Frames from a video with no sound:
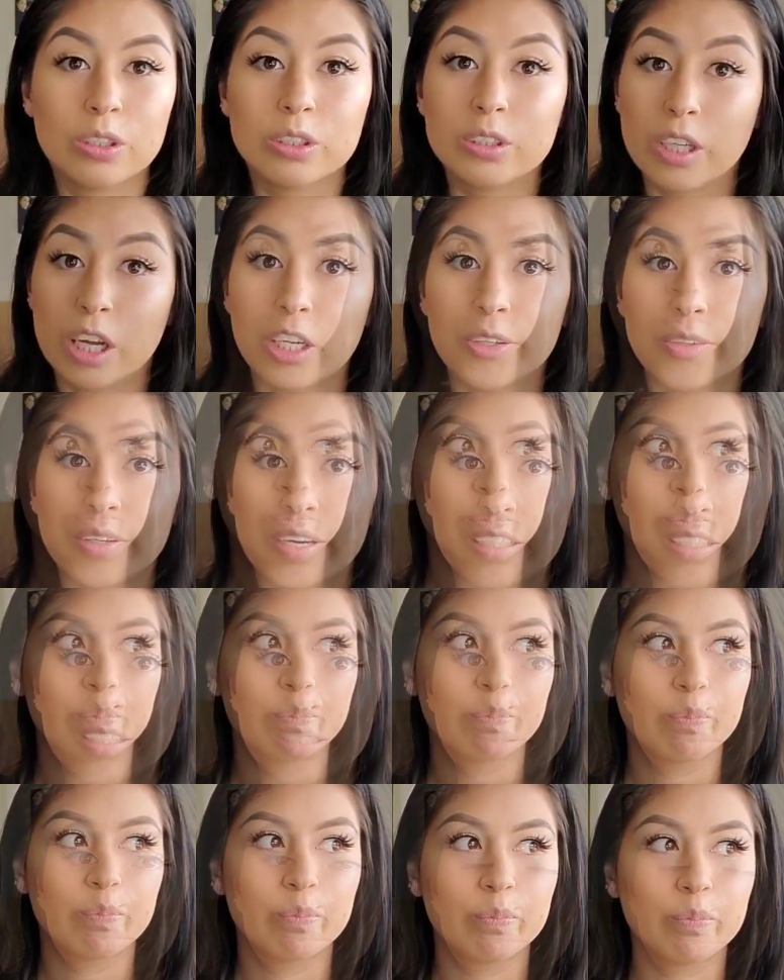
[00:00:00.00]
tolerate
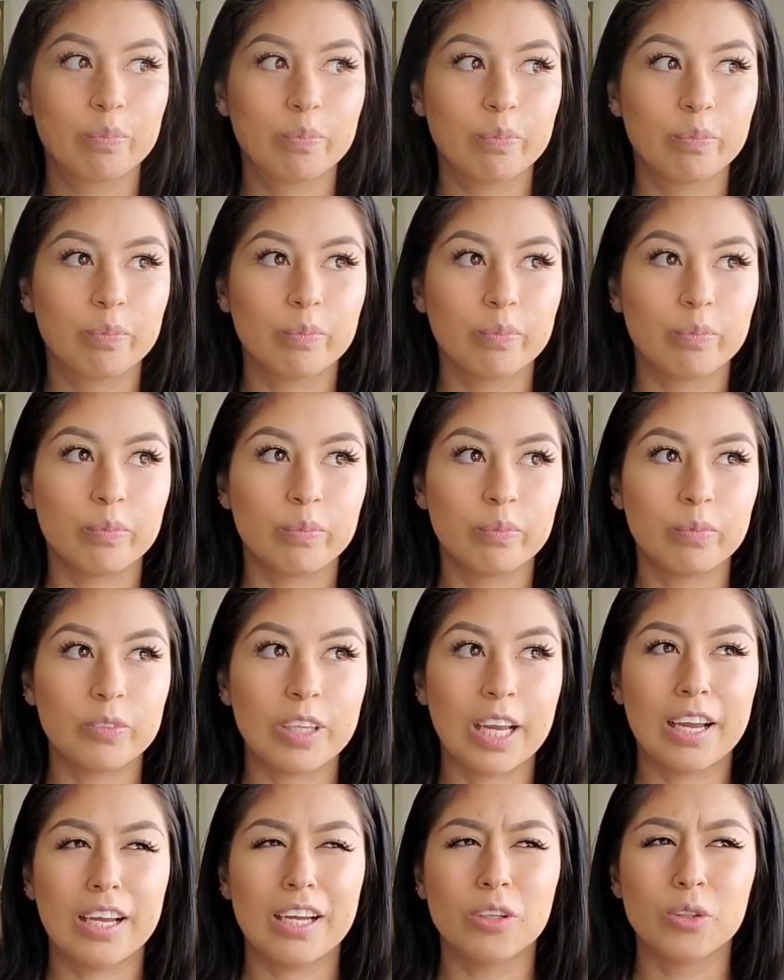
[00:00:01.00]
them.
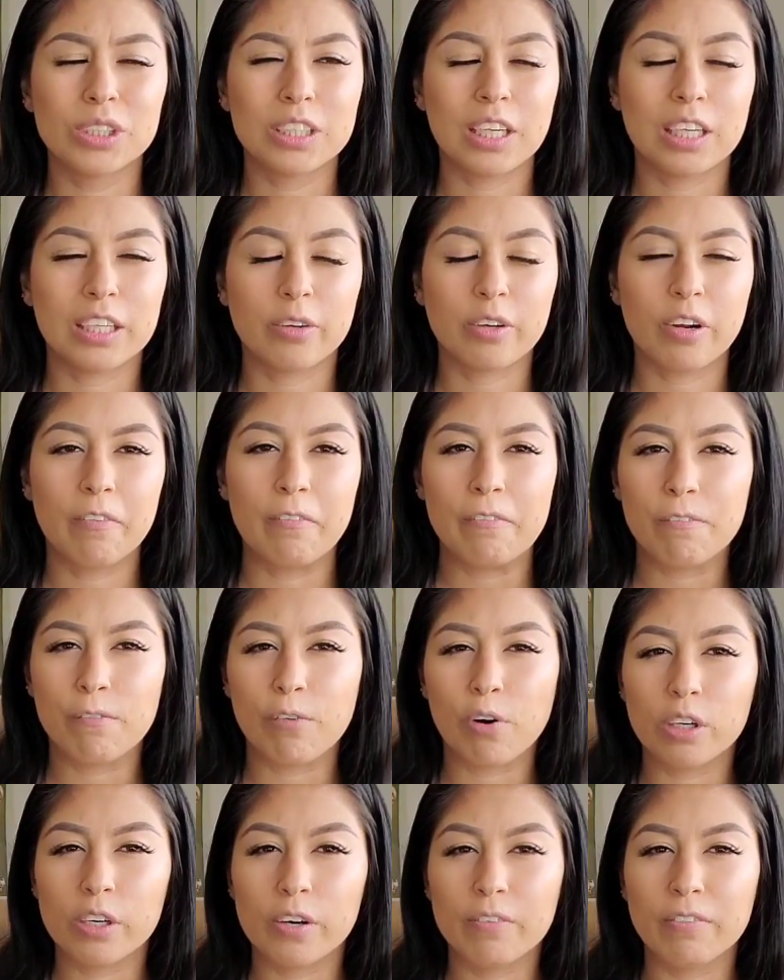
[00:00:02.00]
Yeah, it was like around
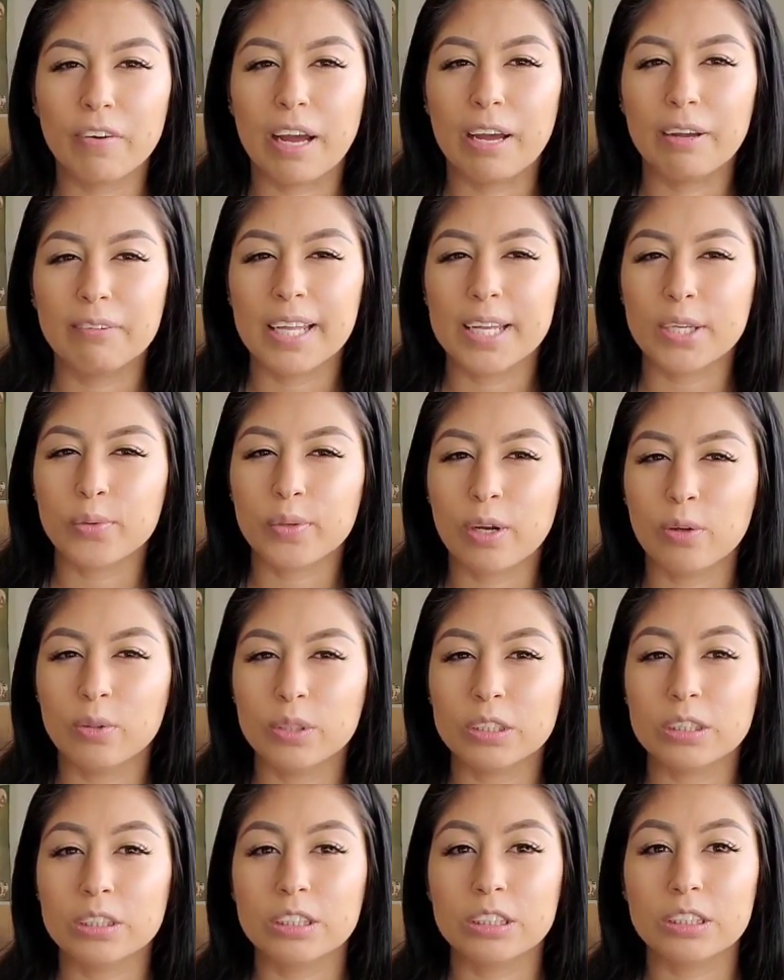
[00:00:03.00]
4 or 5. That's when I
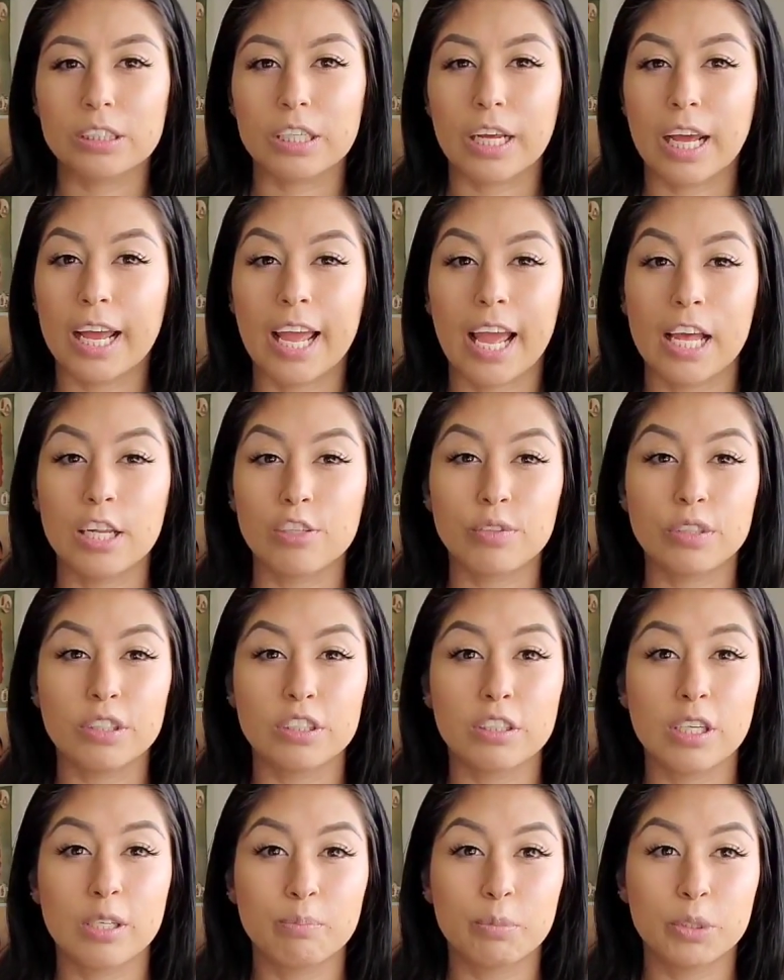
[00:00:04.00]
asked for
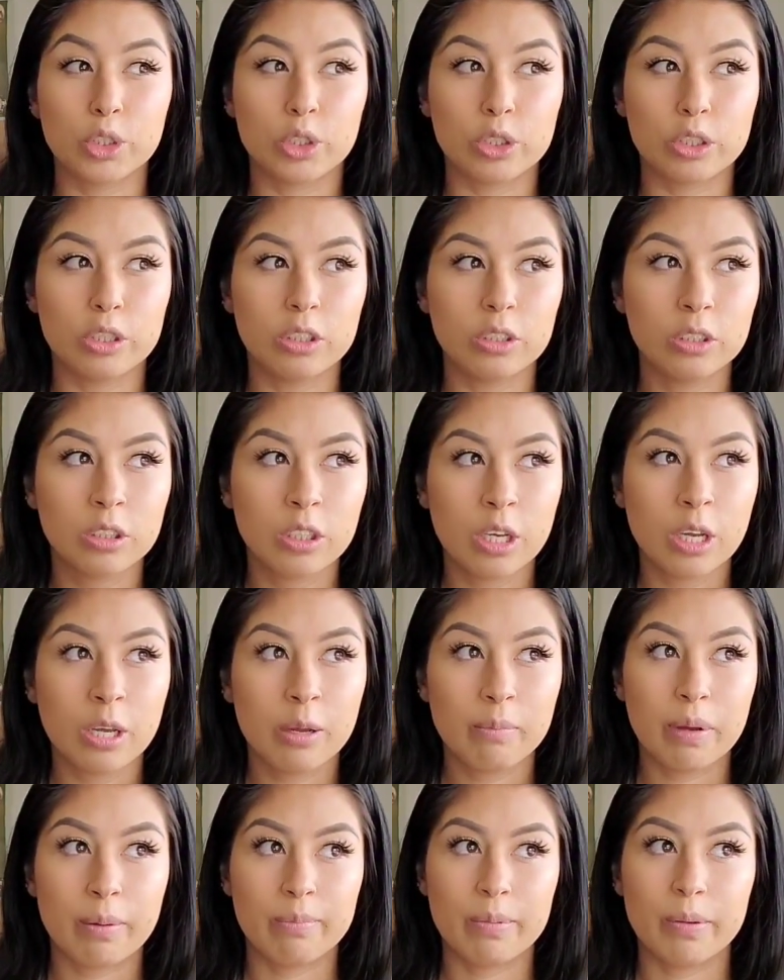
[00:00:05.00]
the epidural.
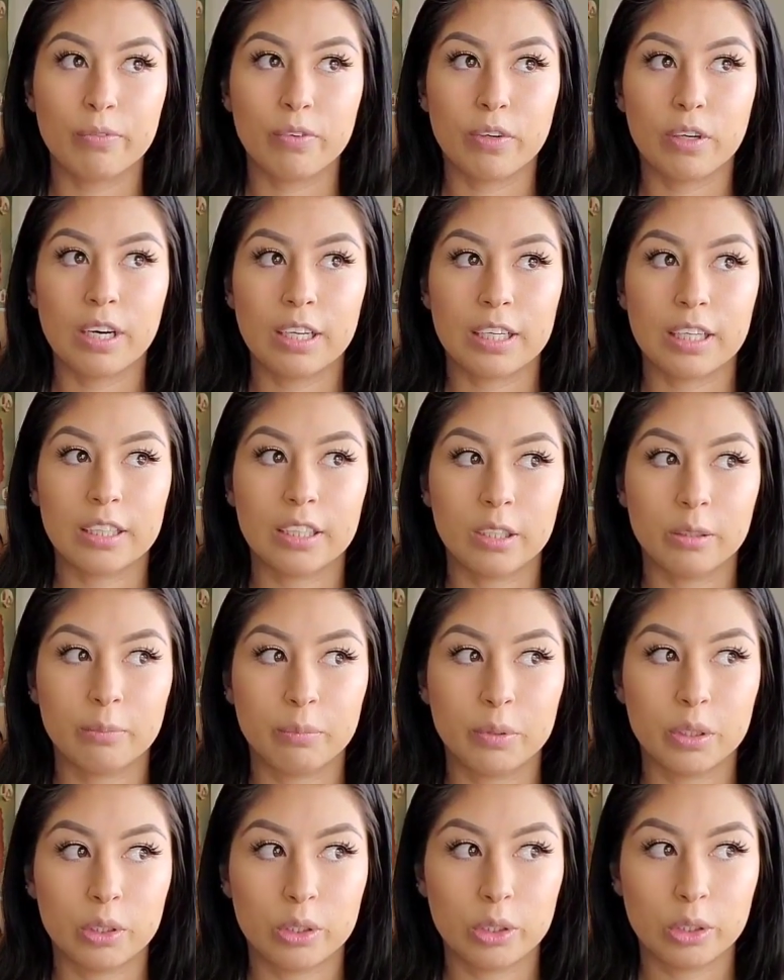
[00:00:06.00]
But before I got the
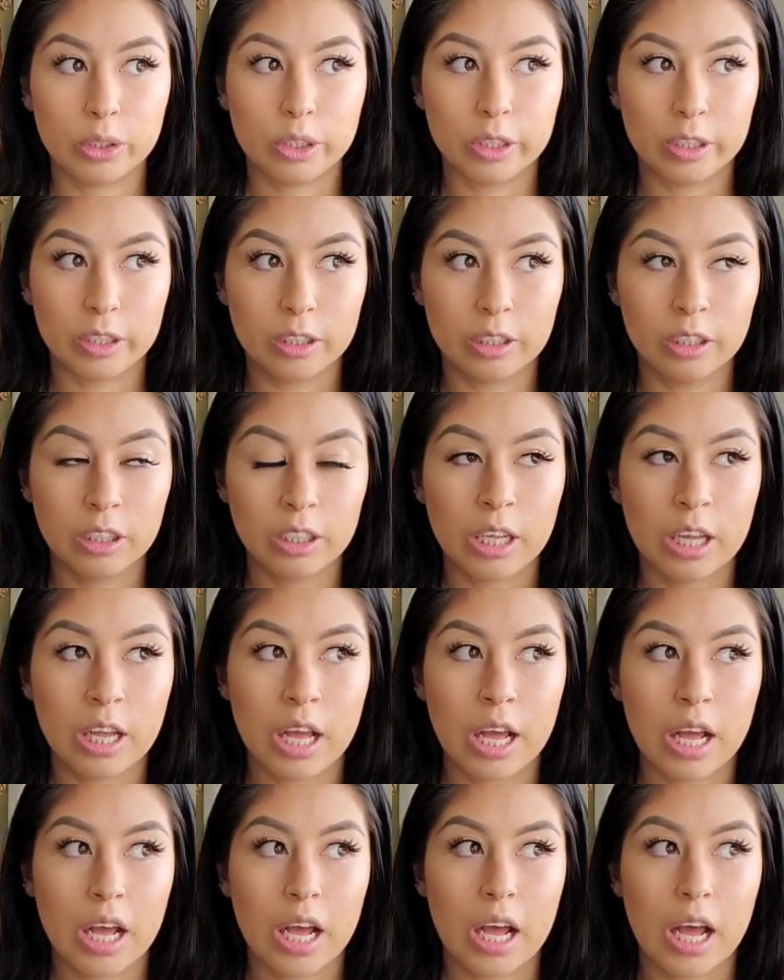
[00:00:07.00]
epidural,
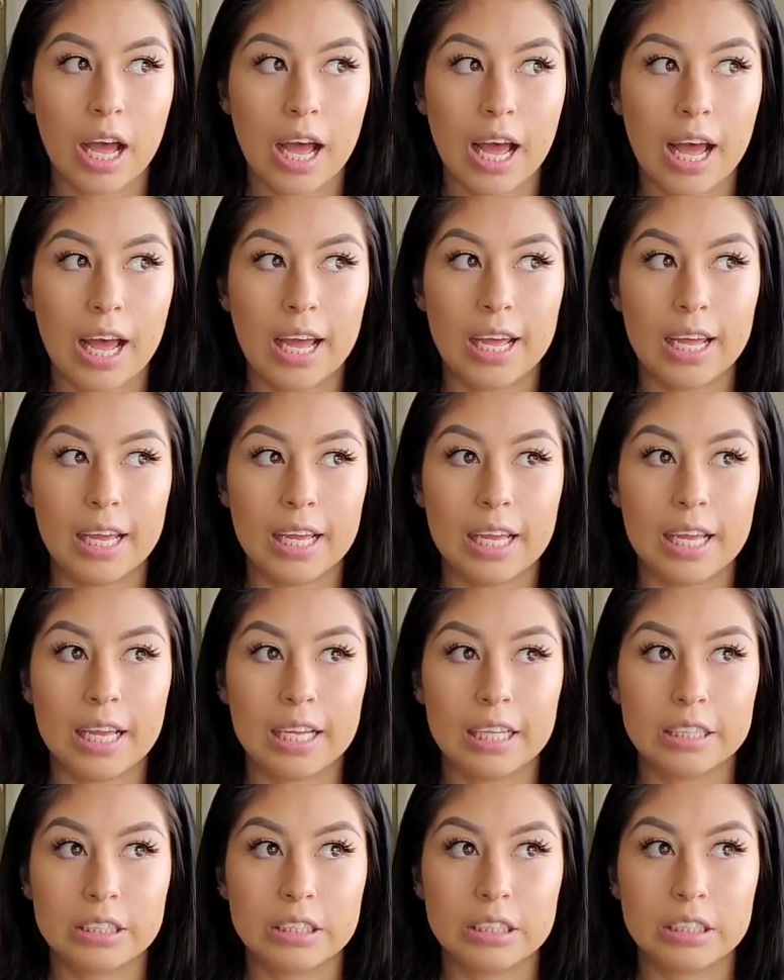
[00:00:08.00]
I